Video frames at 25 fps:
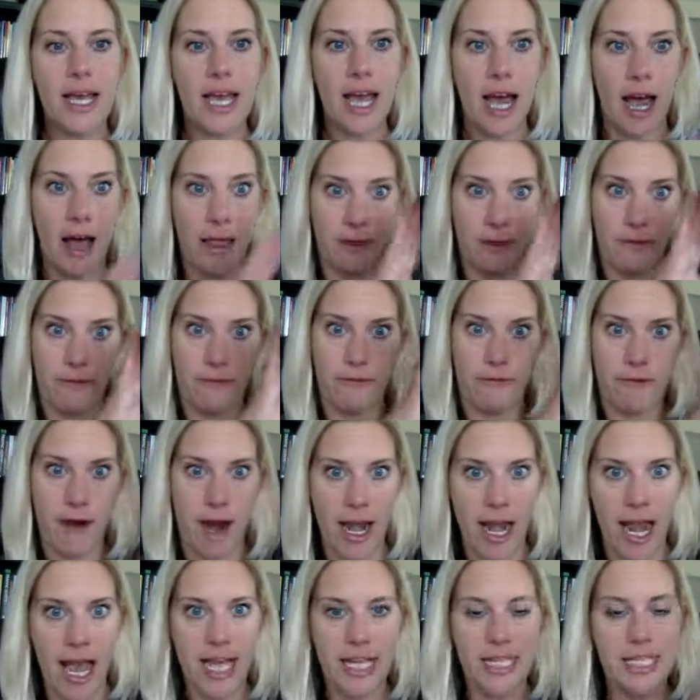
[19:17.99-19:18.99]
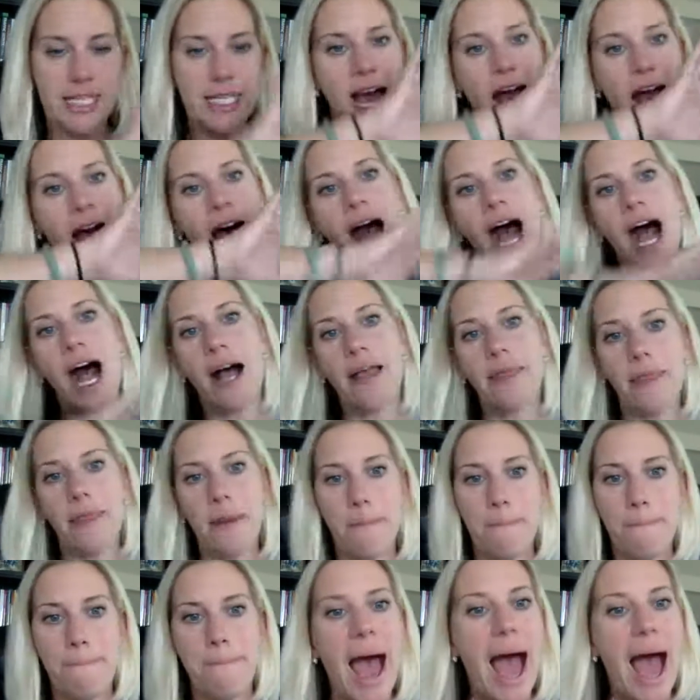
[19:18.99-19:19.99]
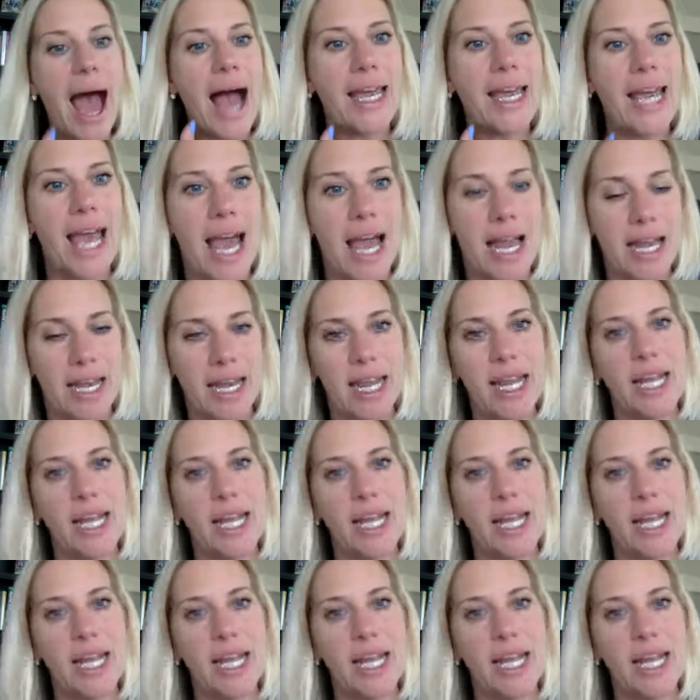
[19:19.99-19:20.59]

on the front end, on the back end,